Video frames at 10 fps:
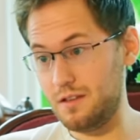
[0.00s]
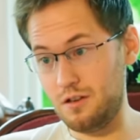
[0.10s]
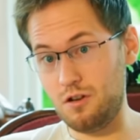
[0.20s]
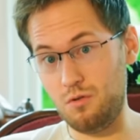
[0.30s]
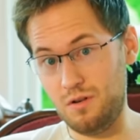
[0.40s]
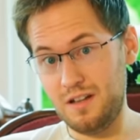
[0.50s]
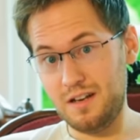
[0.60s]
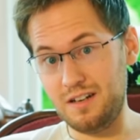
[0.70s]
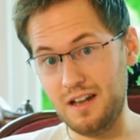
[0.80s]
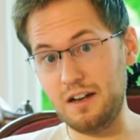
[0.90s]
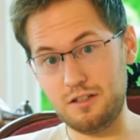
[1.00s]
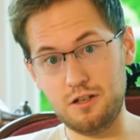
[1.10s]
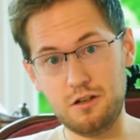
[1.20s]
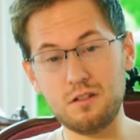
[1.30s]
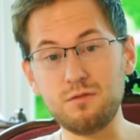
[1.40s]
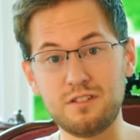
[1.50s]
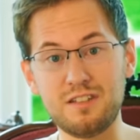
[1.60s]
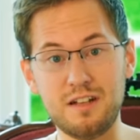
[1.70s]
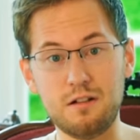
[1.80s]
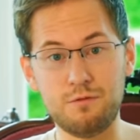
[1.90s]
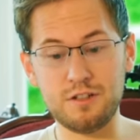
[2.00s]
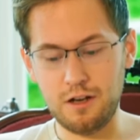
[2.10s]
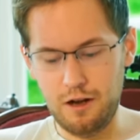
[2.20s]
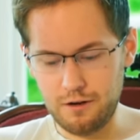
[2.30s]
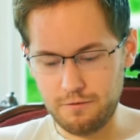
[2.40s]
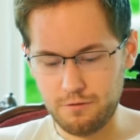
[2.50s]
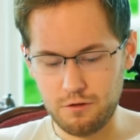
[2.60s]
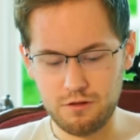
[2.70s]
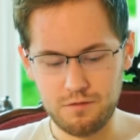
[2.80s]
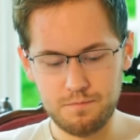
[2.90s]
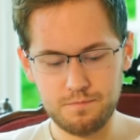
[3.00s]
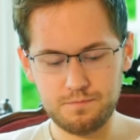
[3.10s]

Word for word: you know, not just for still photographers.